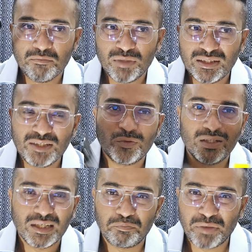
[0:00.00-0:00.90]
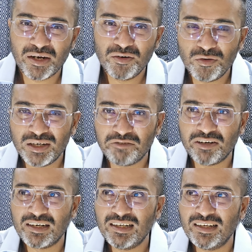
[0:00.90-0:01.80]
But this one, that pear note
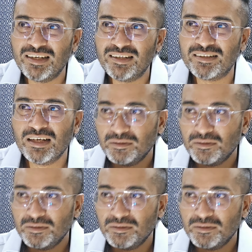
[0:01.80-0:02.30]
definitely is,